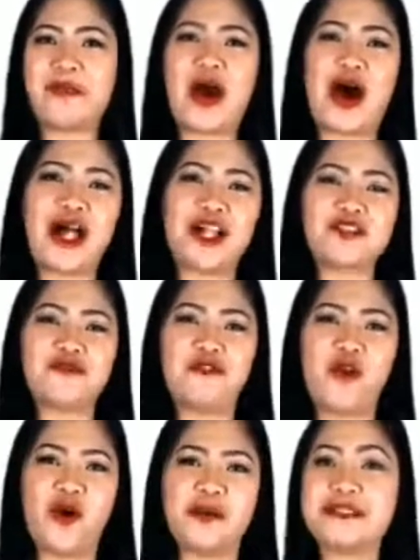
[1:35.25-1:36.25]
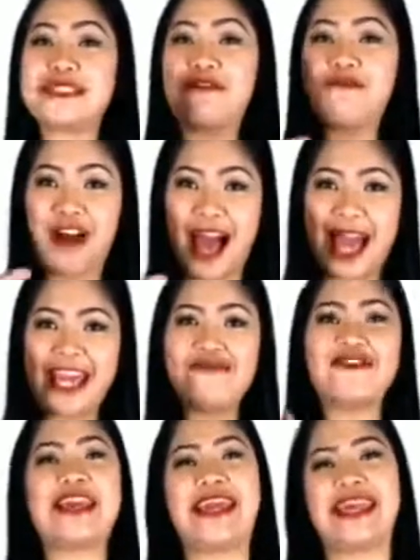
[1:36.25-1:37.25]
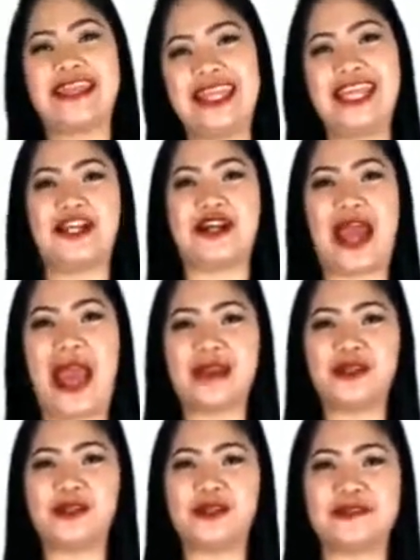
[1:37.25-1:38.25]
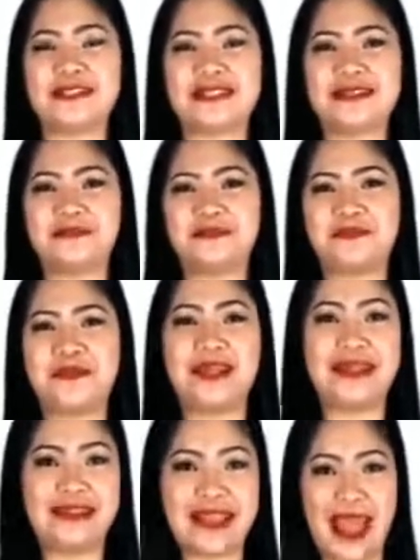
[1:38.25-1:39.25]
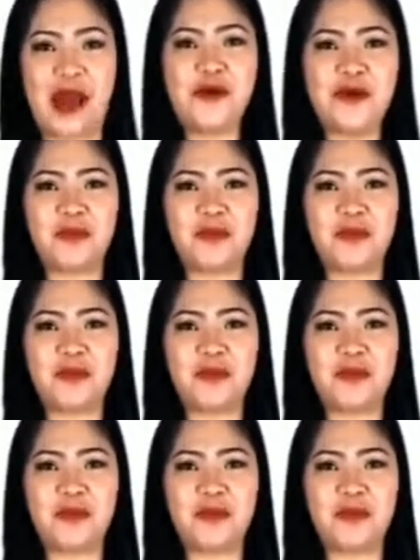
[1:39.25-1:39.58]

also forms 5 interior angles. Now,